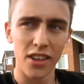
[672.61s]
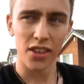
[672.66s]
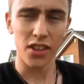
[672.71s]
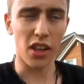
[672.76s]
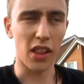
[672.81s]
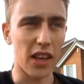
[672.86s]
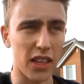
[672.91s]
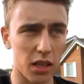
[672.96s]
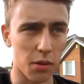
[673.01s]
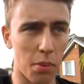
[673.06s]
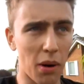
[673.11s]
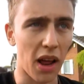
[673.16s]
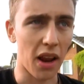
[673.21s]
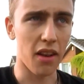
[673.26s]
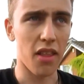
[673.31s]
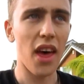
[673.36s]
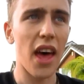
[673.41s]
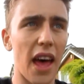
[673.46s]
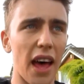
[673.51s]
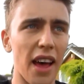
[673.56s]
So that's the plan
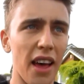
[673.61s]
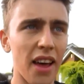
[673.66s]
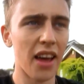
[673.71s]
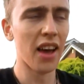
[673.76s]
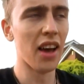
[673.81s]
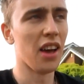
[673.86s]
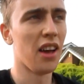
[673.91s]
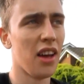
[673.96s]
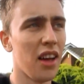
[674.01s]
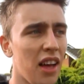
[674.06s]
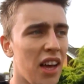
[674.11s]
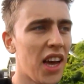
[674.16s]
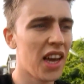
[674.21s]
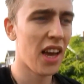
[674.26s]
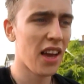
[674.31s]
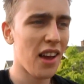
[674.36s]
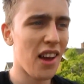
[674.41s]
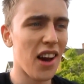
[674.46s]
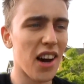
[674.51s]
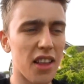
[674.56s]
there.
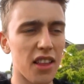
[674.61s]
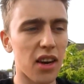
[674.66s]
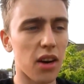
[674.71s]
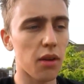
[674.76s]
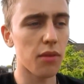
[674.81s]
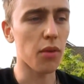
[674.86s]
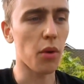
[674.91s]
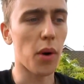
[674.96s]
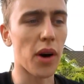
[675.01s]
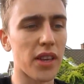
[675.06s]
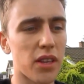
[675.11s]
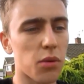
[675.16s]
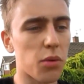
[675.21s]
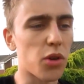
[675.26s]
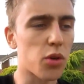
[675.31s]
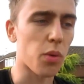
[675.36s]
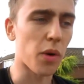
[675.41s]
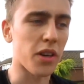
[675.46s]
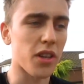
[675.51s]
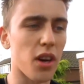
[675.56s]
And then otherwise, I
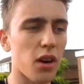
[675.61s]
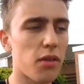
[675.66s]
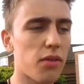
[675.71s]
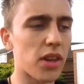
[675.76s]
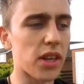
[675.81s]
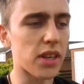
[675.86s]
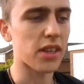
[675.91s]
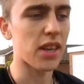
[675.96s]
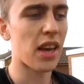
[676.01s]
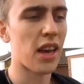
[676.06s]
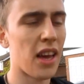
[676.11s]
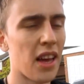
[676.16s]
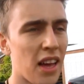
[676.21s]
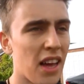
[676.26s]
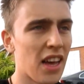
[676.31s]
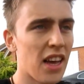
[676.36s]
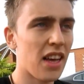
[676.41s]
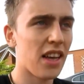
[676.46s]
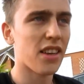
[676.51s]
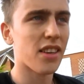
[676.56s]
just went to Lovely's
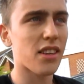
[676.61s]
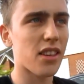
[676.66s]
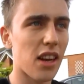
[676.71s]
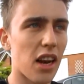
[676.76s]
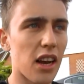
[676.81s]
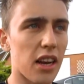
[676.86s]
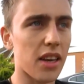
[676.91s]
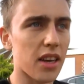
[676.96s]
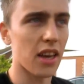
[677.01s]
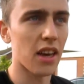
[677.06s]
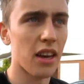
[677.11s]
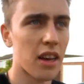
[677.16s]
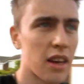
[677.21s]
to like,